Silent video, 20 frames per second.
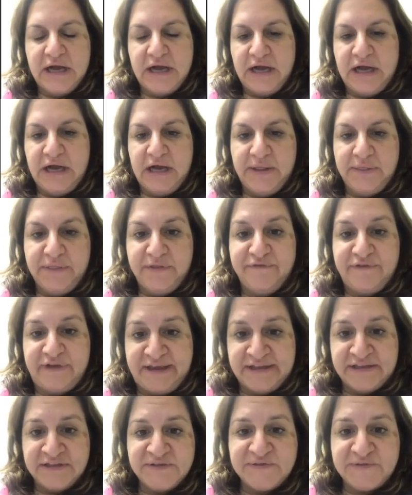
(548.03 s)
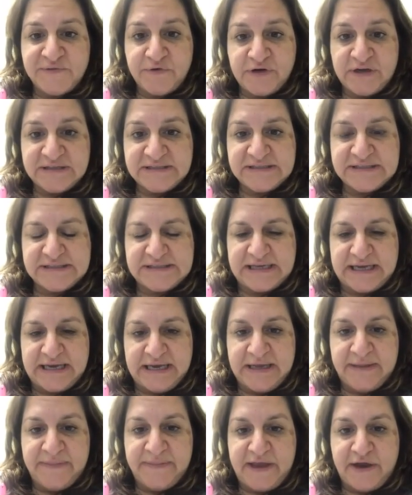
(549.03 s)
on the veins for us,
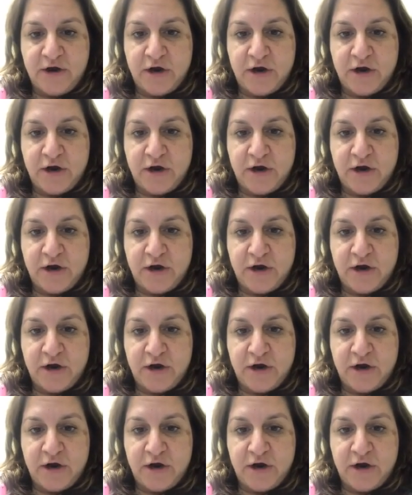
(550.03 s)
and they